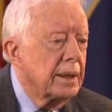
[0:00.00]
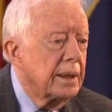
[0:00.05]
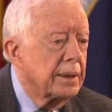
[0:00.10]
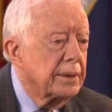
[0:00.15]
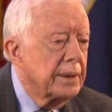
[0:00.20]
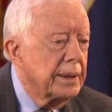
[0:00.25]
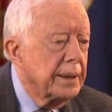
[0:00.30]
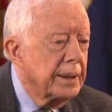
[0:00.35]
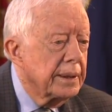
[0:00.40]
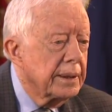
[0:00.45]

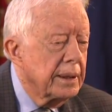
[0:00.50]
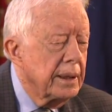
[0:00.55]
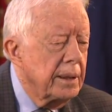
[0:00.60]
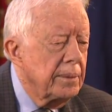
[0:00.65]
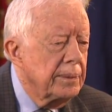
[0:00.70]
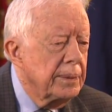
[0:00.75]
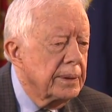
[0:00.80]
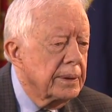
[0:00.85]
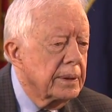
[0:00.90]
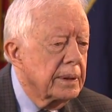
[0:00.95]
The
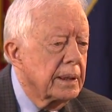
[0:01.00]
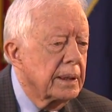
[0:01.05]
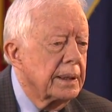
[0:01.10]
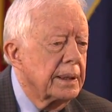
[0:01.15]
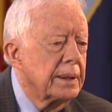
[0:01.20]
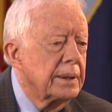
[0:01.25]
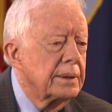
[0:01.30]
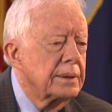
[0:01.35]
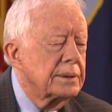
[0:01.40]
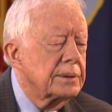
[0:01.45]
incumbent
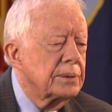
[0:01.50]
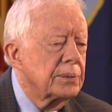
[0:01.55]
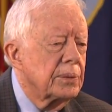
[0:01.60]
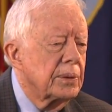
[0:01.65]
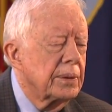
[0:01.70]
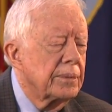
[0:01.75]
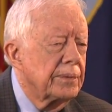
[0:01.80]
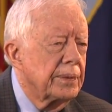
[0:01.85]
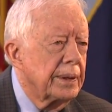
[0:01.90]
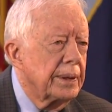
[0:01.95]
leaders
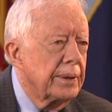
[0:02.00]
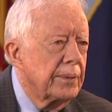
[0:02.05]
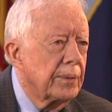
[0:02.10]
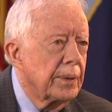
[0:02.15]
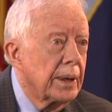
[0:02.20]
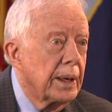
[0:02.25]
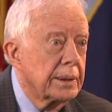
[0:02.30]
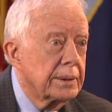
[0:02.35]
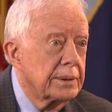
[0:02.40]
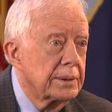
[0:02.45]
were very
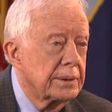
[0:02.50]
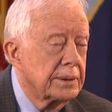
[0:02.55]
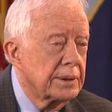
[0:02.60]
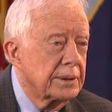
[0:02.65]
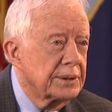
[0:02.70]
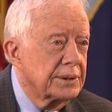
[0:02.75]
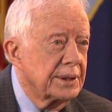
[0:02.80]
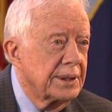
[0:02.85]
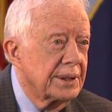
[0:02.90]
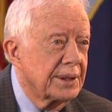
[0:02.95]
reluctant to
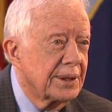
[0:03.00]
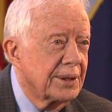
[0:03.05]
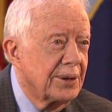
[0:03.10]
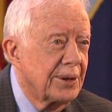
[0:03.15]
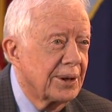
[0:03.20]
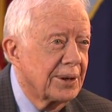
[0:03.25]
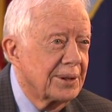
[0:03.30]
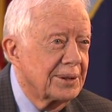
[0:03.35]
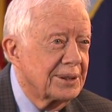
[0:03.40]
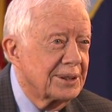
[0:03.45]
see the
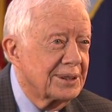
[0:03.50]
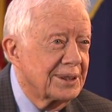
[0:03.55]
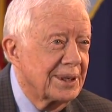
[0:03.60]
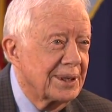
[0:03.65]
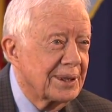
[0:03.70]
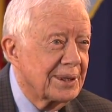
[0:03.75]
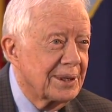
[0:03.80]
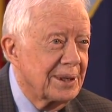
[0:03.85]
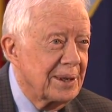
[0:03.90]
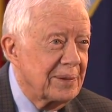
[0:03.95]
Carter
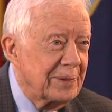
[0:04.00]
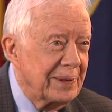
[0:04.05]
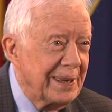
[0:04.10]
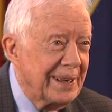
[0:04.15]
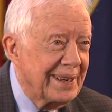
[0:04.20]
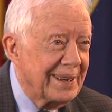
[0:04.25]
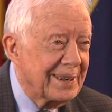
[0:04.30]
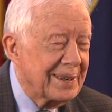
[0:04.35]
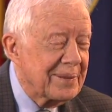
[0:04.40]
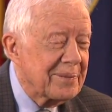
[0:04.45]
Center come
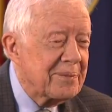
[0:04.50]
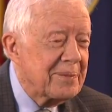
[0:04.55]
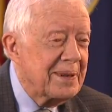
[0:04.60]
in.